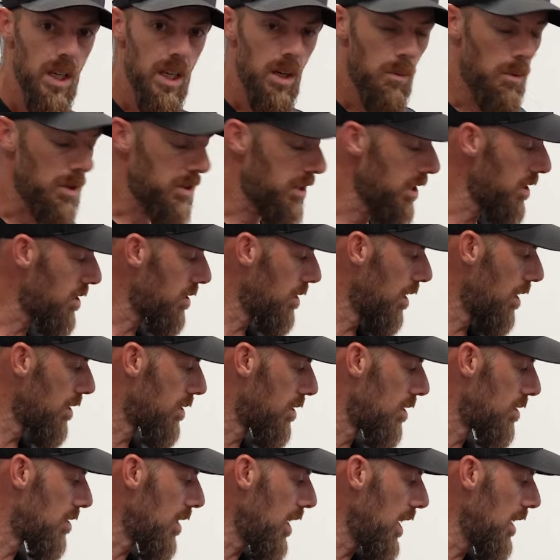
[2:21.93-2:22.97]
What this does
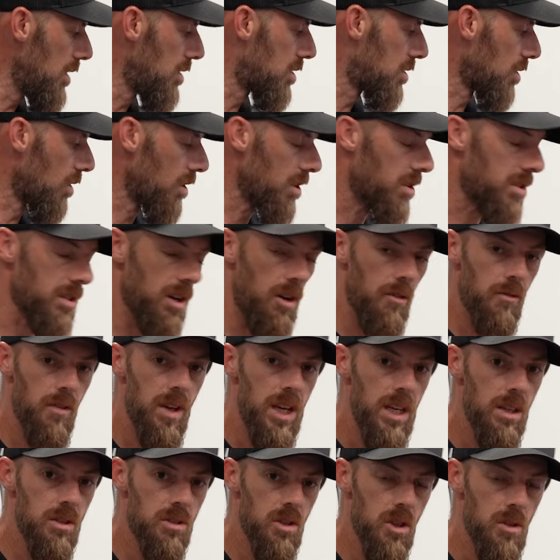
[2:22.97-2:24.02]
is insert itself
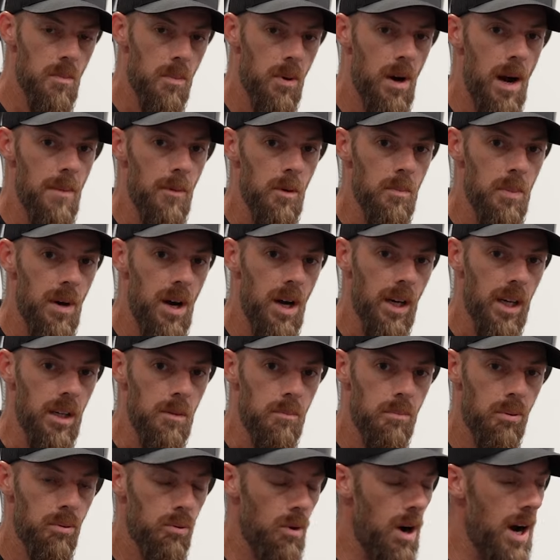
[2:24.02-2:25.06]
into the primer
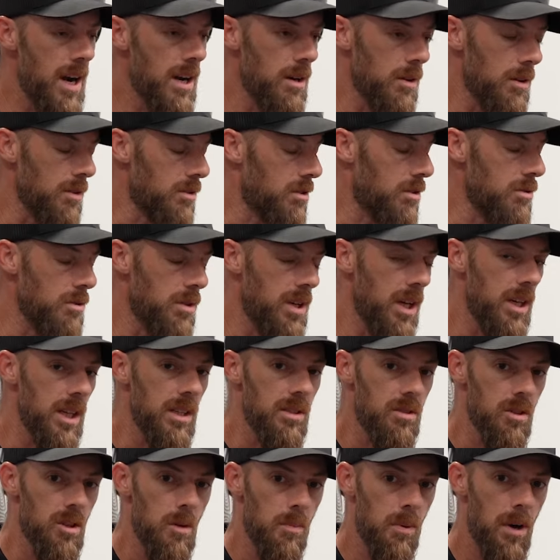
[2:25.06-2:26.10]
pocket prior to getting
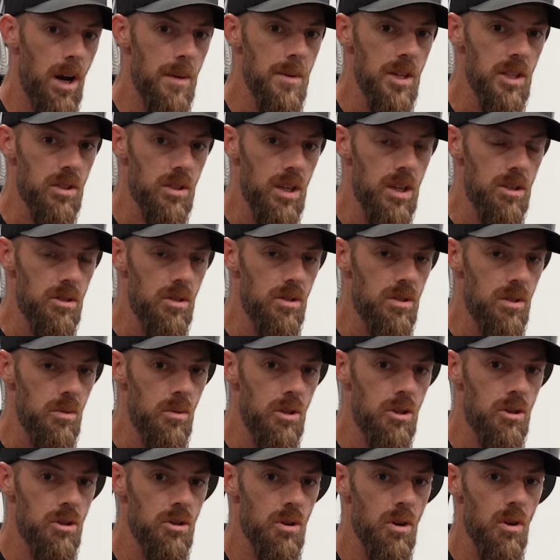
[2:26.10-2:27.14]
to the priming station to
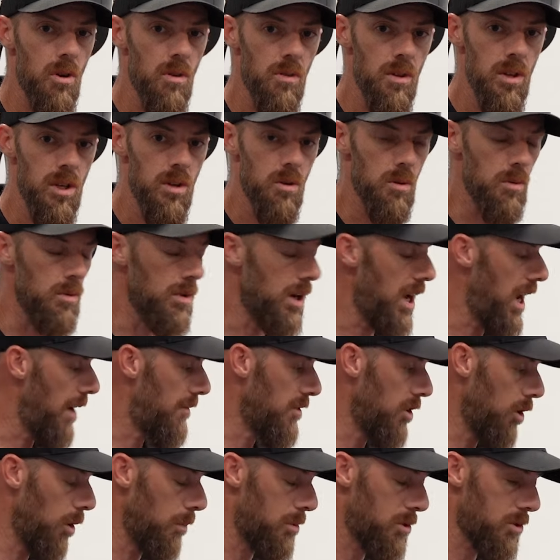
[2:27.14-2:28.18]
ensure that you have
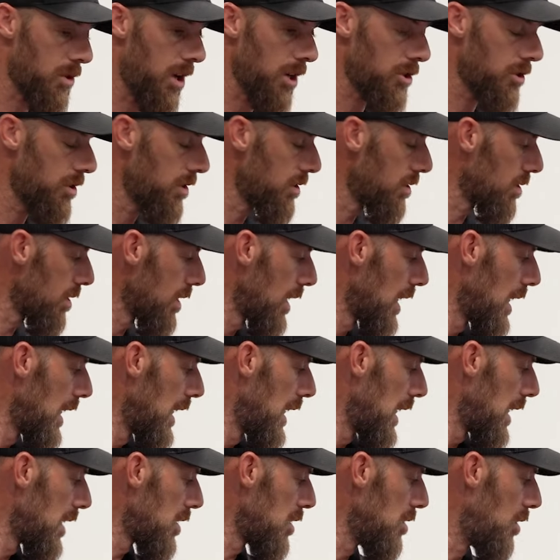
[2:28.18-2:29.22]
no obstructions,
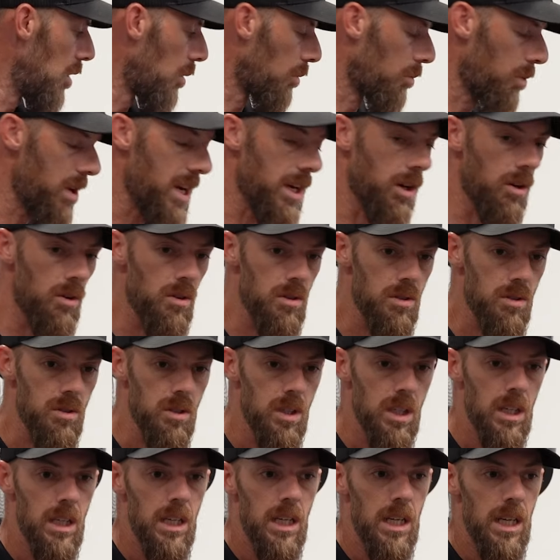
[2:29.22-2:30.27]
no ringers,
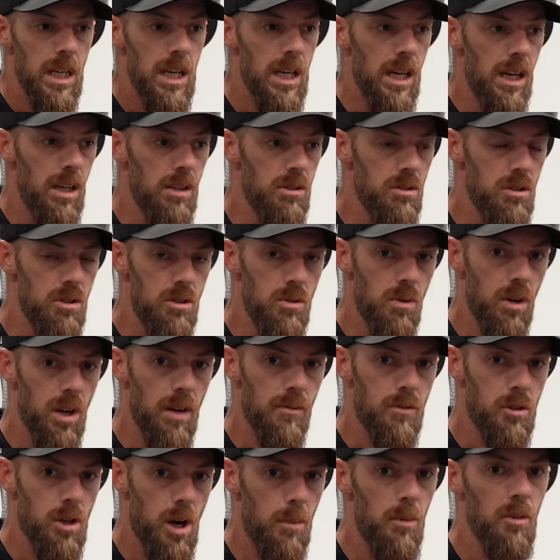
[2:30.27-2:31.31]
and you
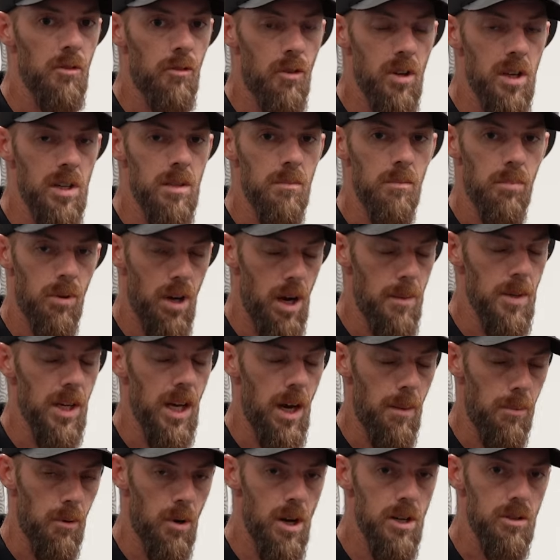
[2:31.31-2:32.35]
have trouble-free priming
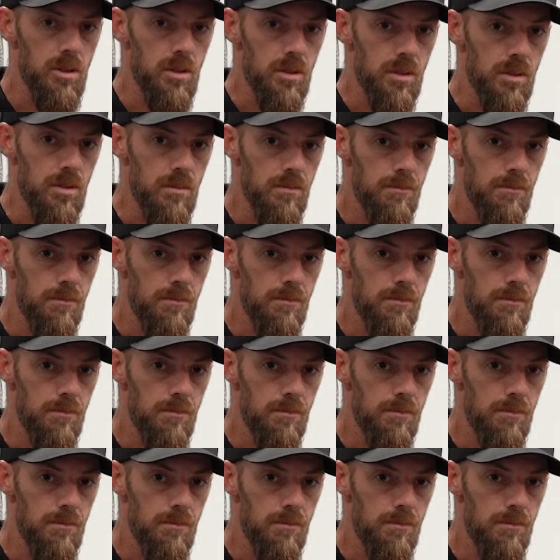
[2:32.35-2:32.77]
operations.